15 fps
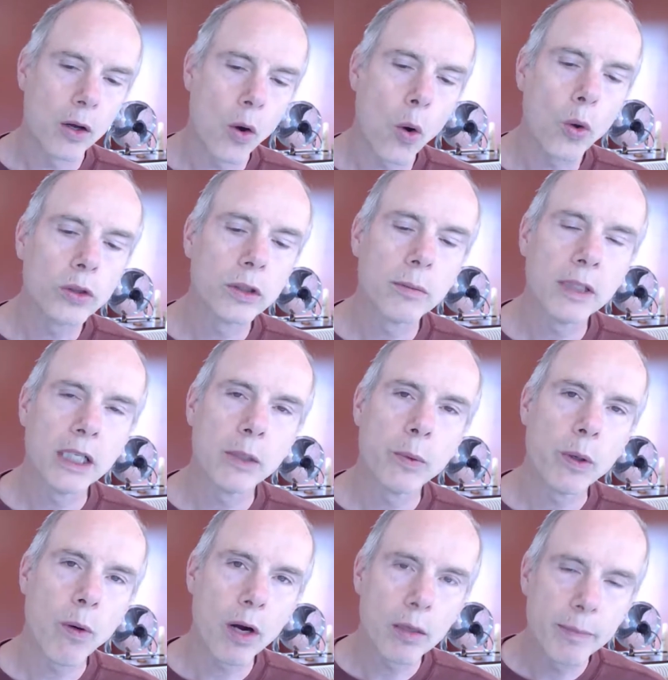ultimately,
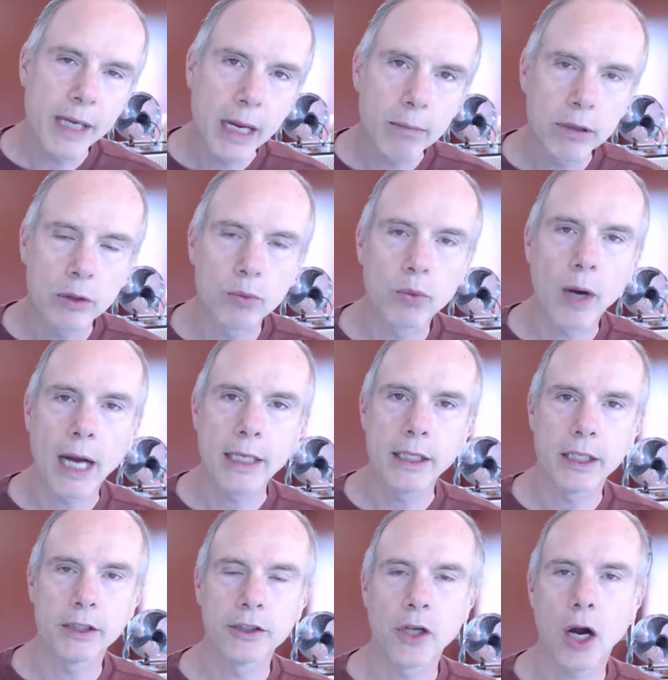we want to be able to
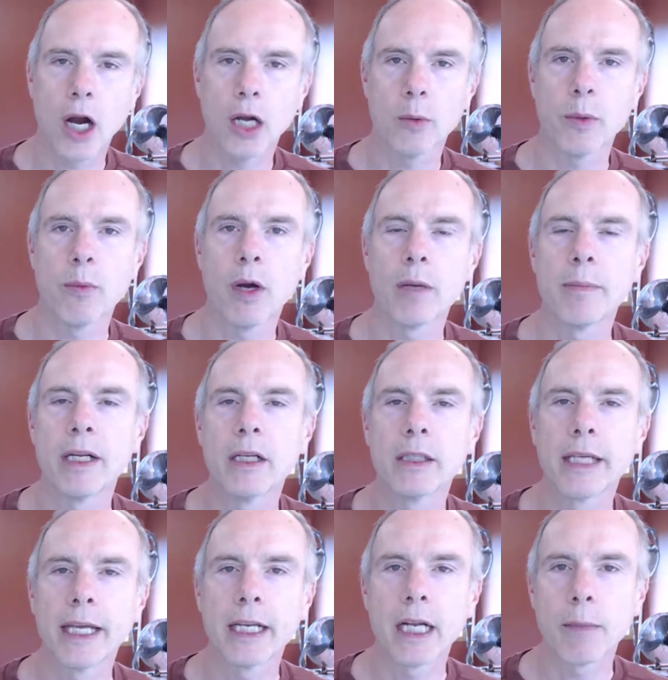write this card. We want to be able
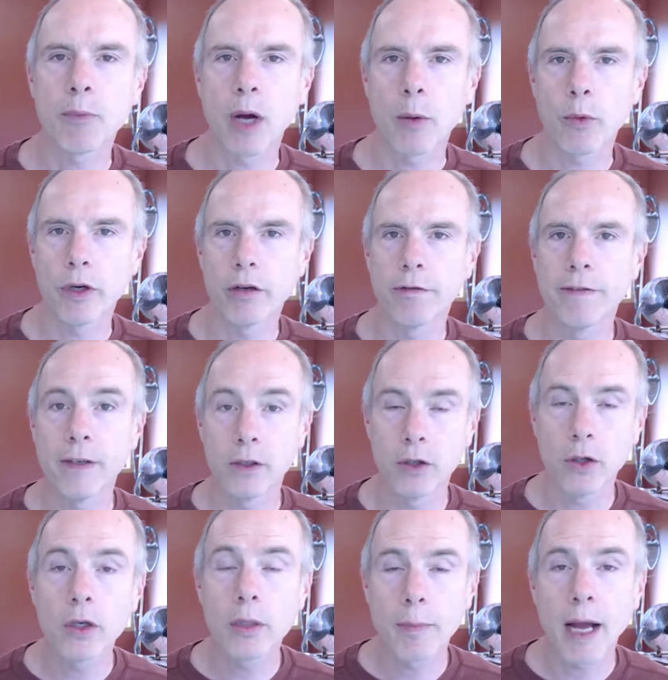to get it upright where you feel
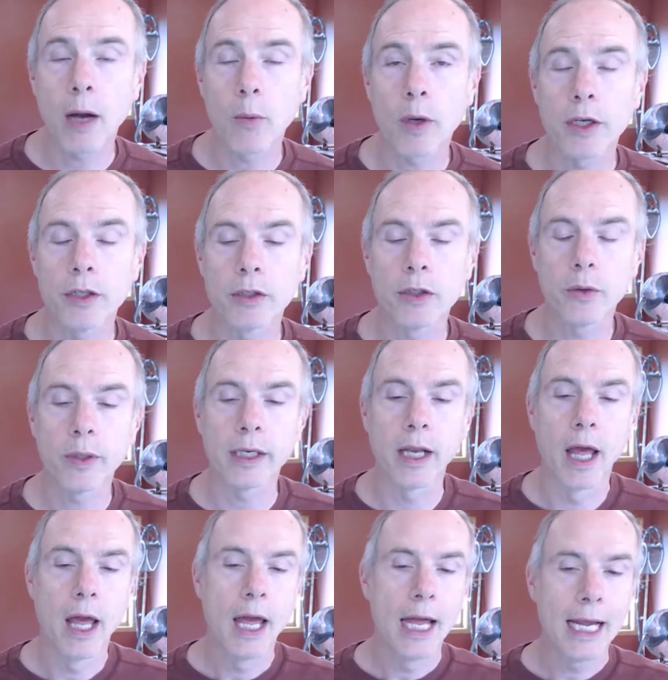good about what you're doing.
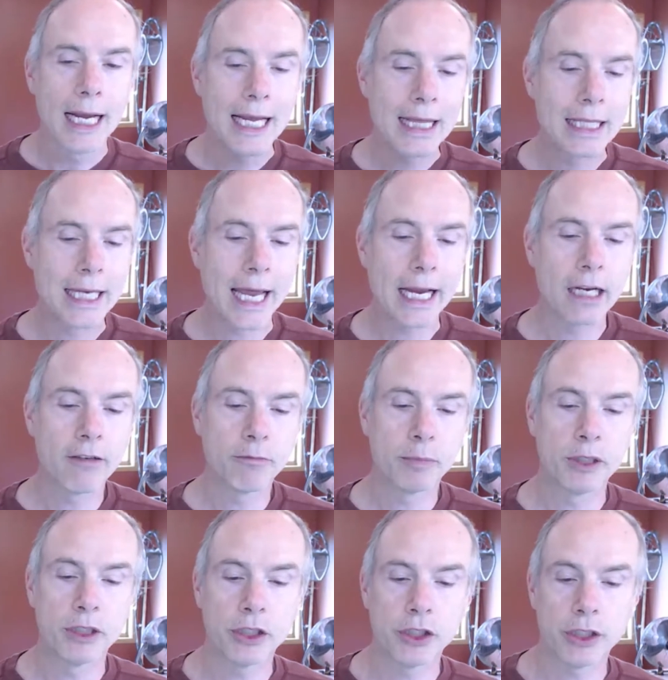In the negative
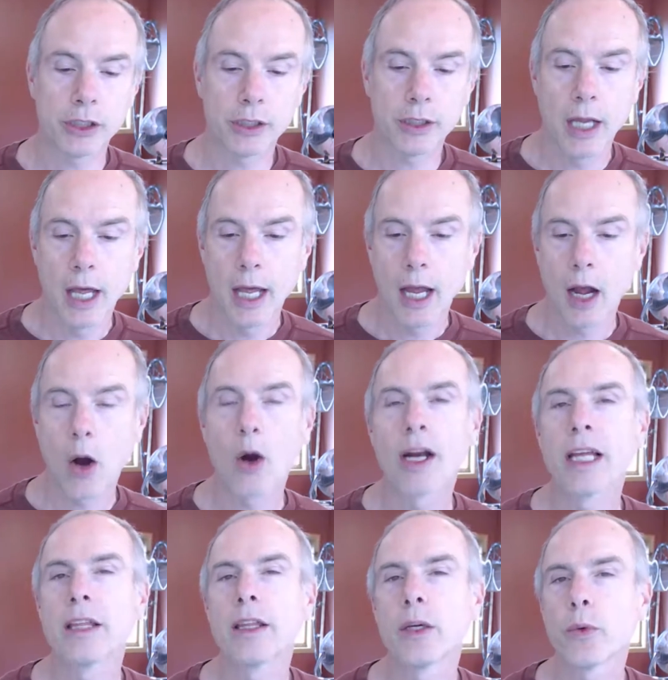position, or
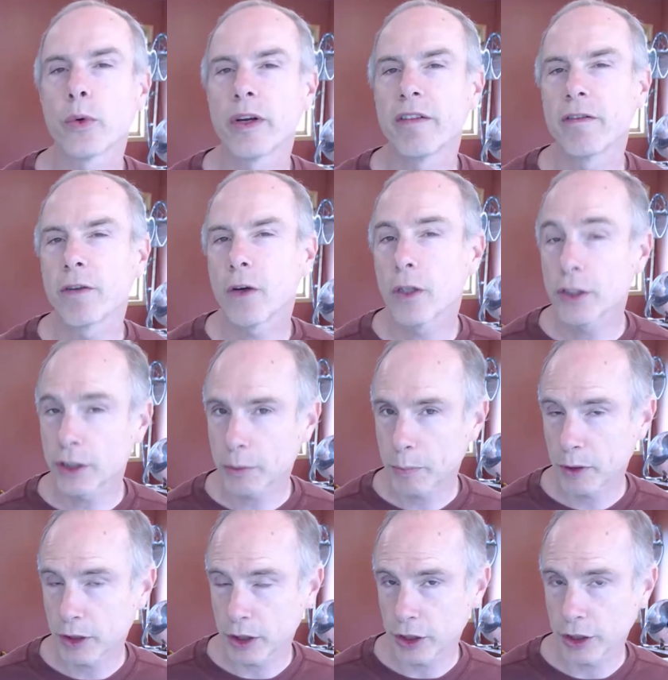in the reversed
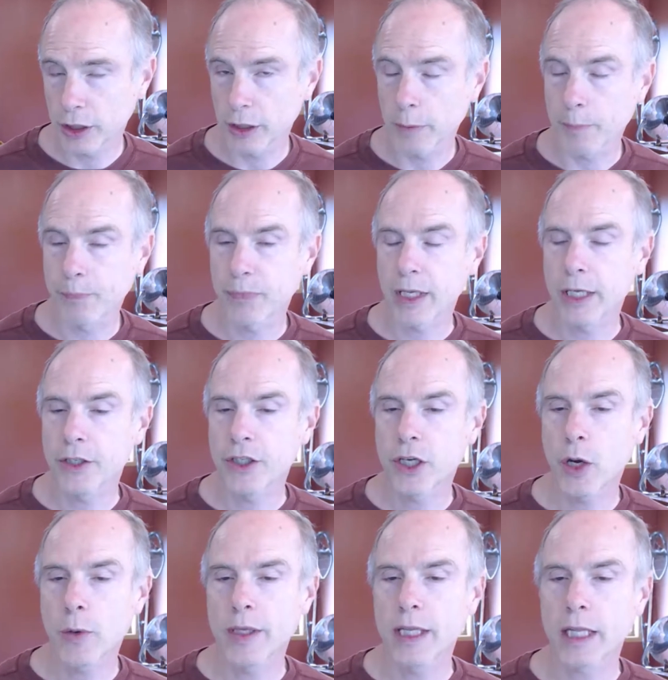position, is
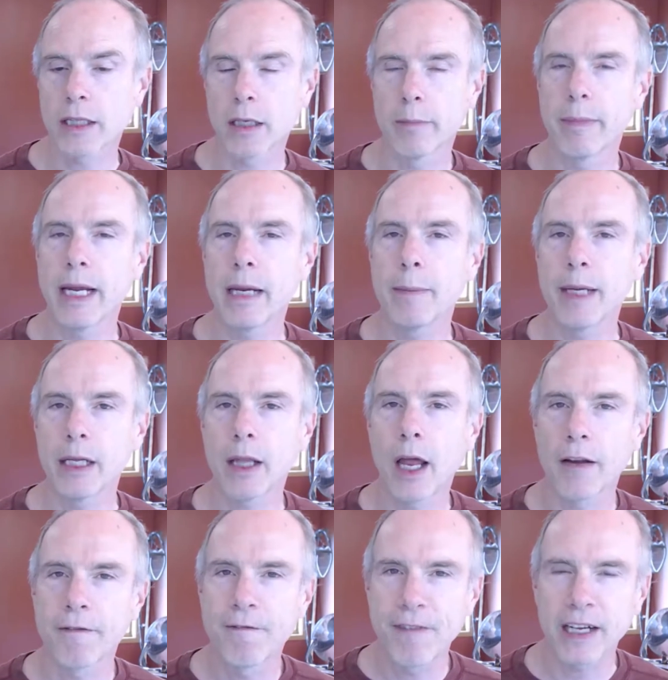showing that there may be a
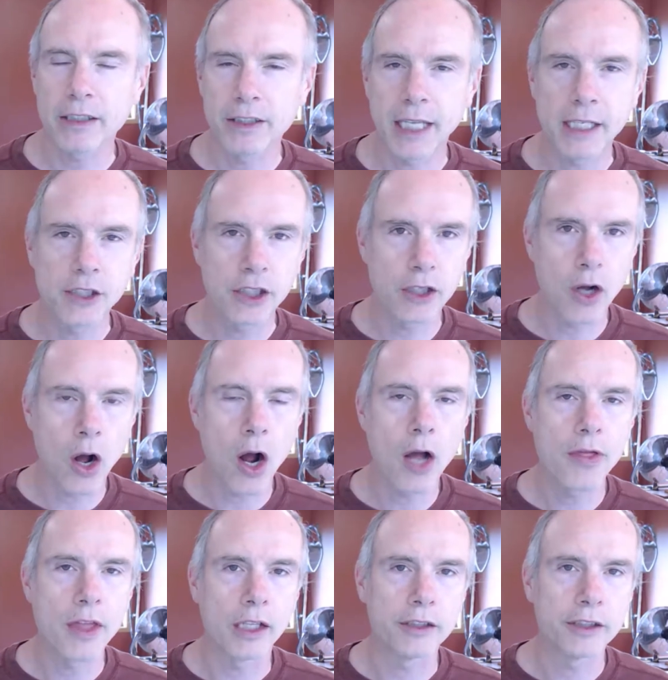lot of fixation
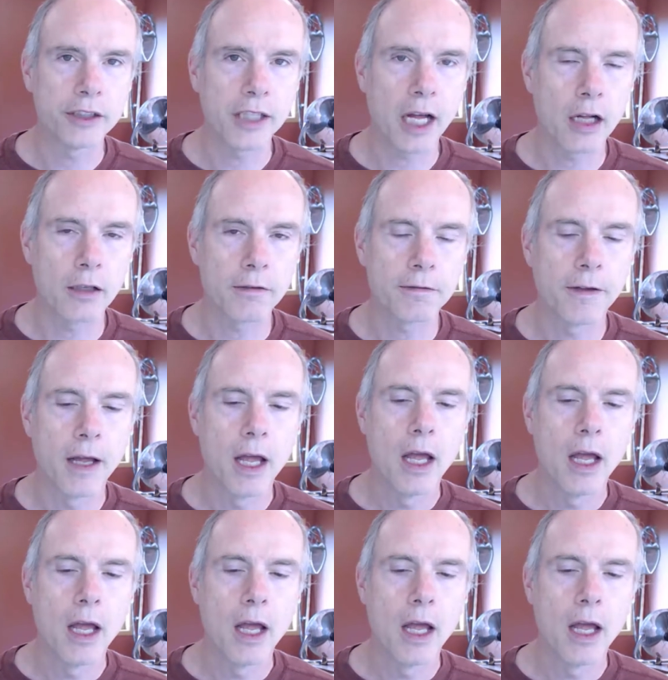on the self,